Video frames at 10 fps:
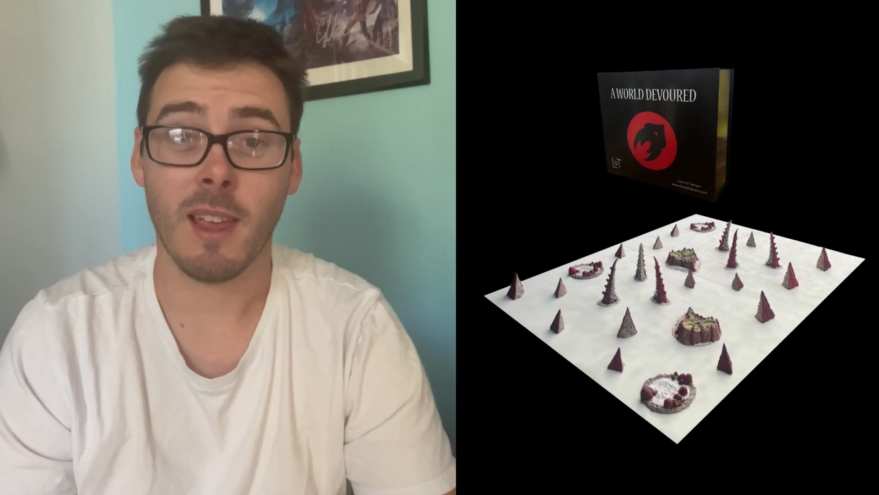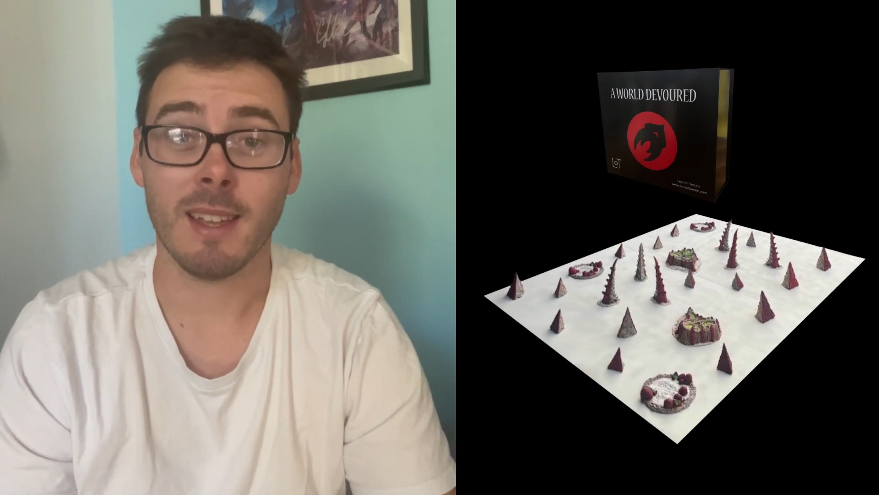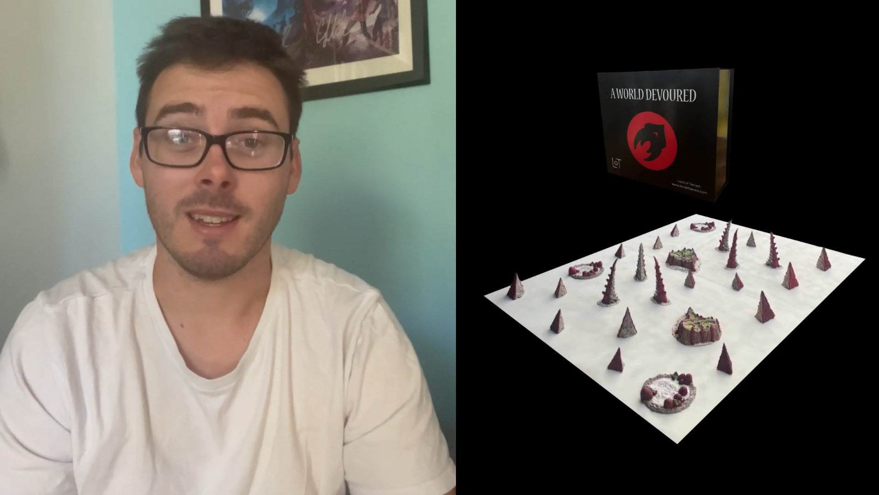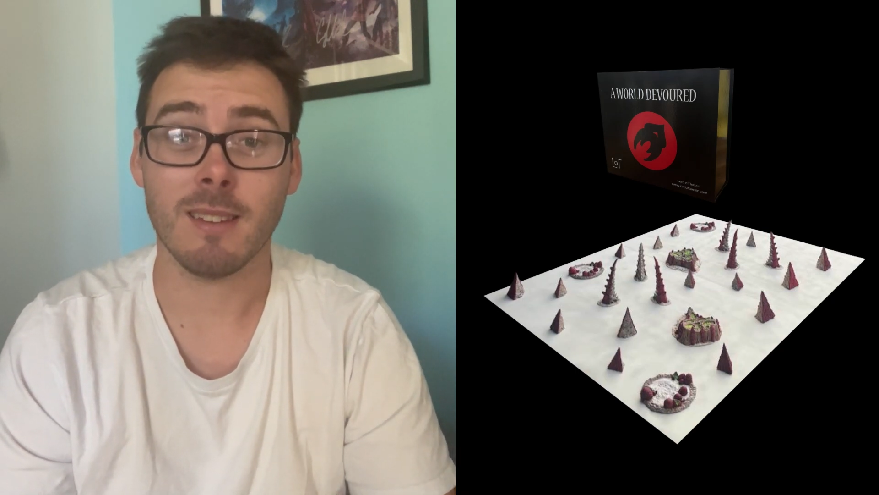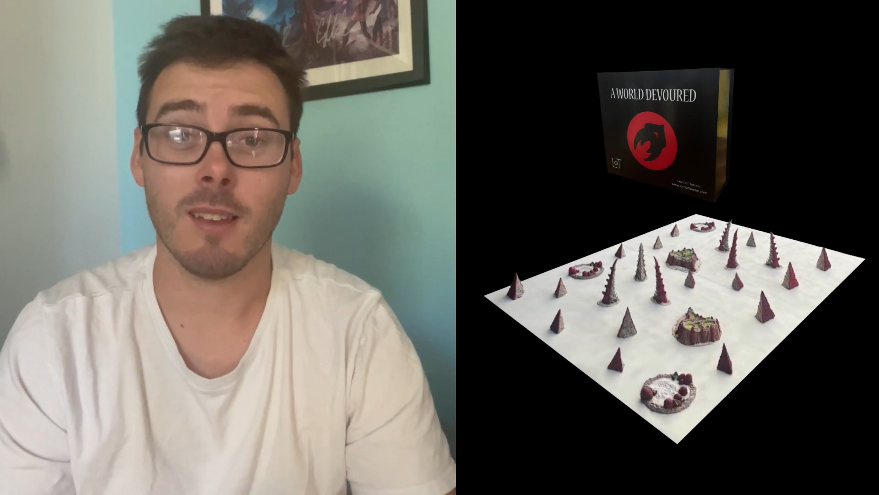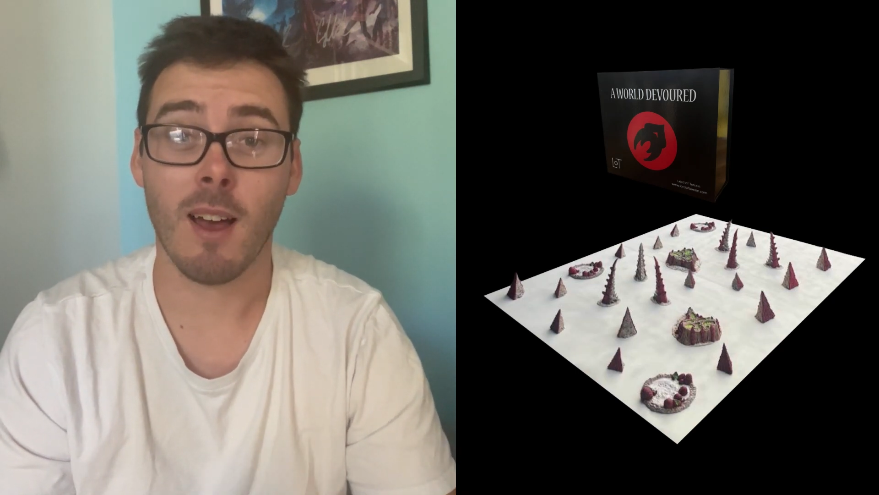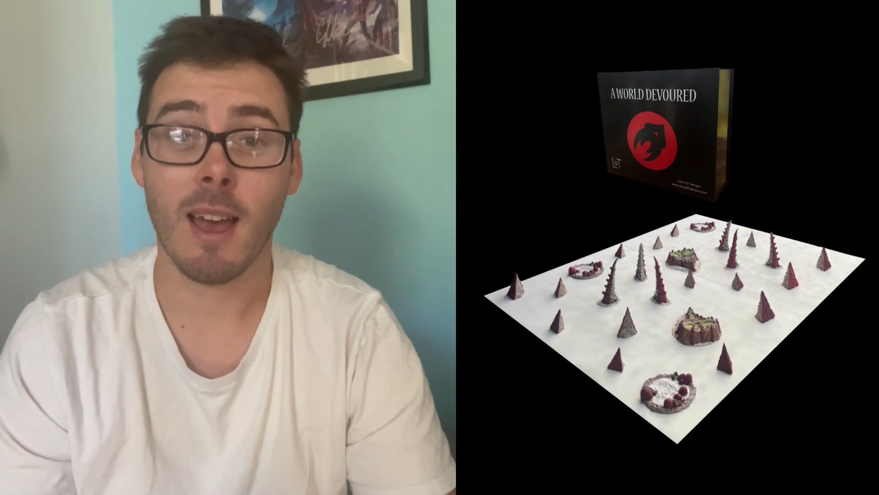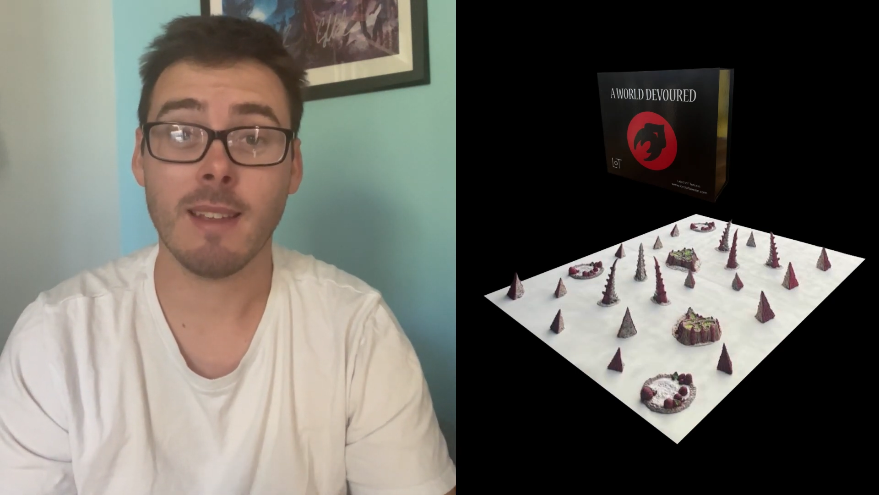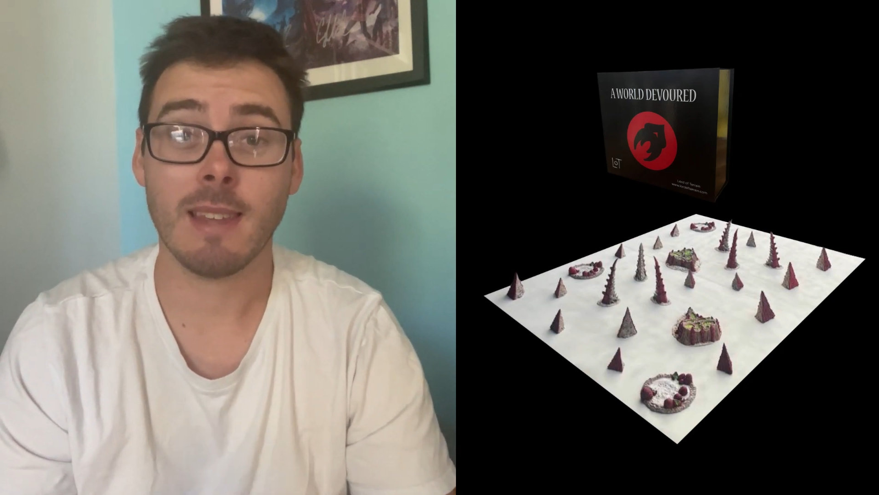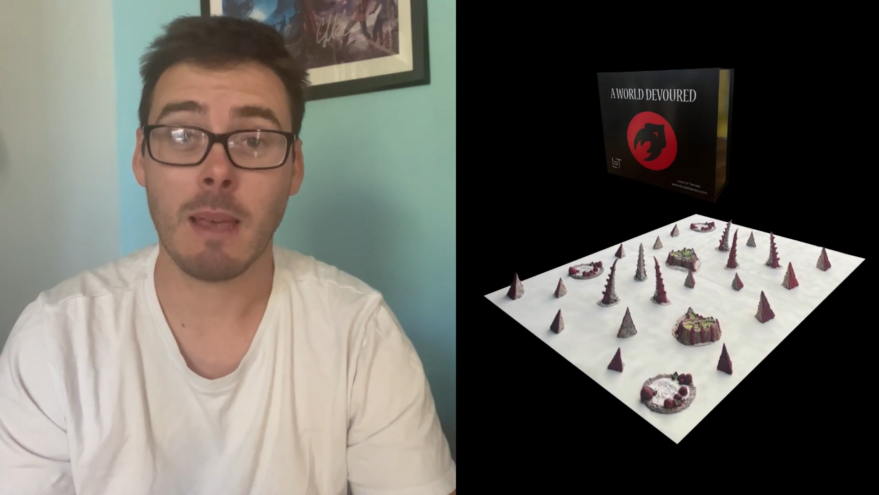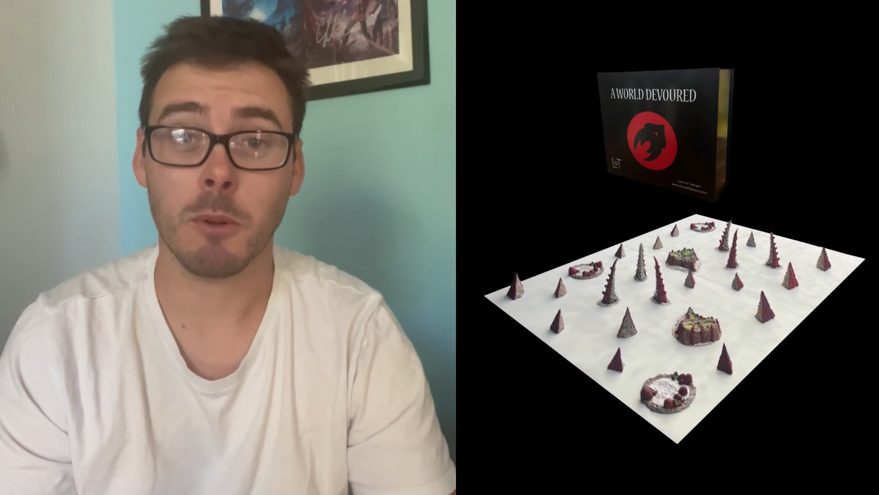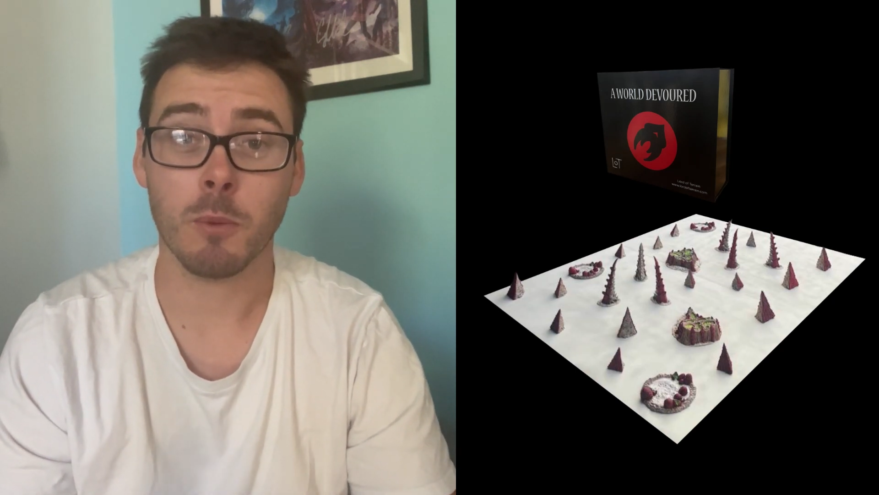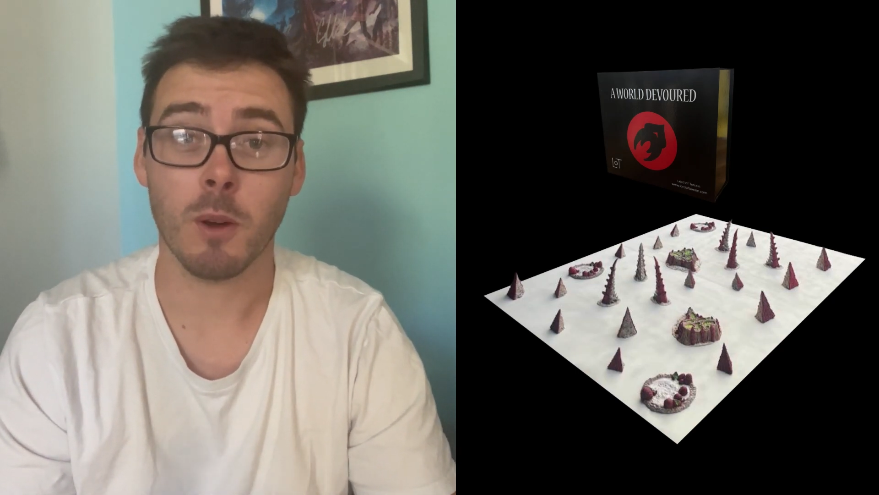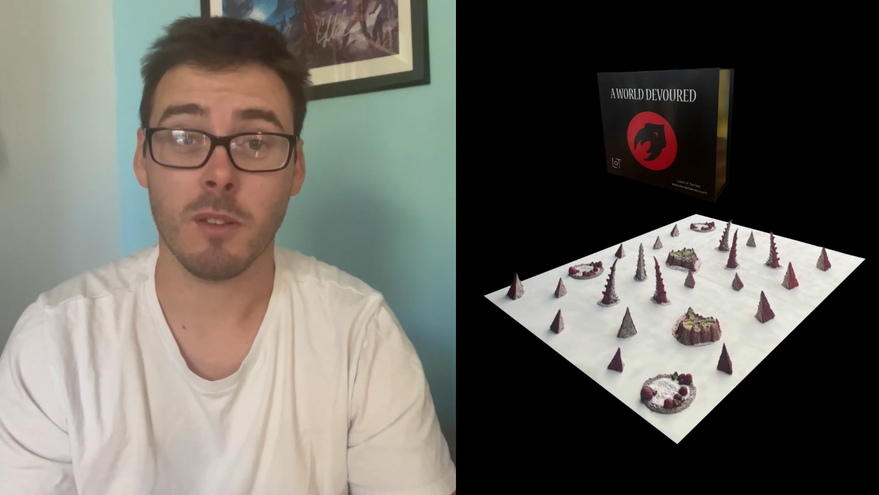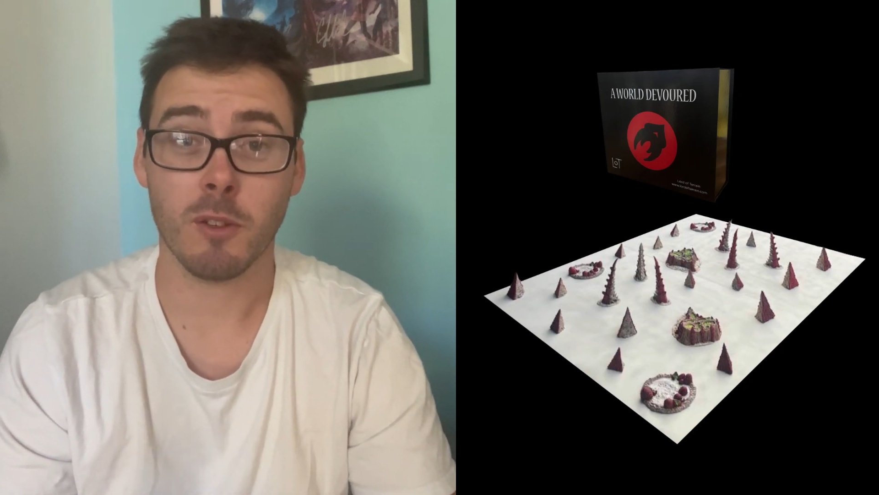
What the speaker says: out an entire table's worth